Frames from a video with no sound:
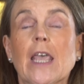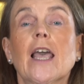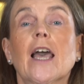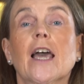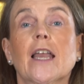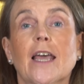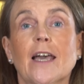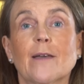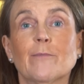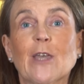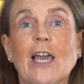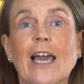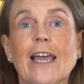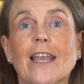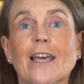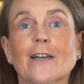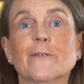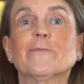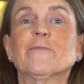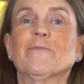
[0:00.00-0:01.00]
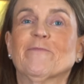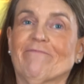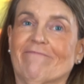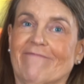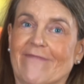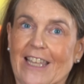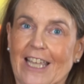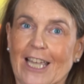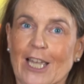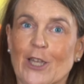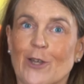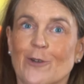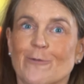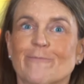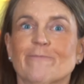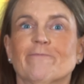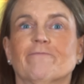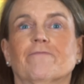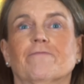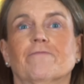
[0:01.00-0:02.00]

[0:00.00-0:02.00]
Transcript: And I'm Yana. Thank you.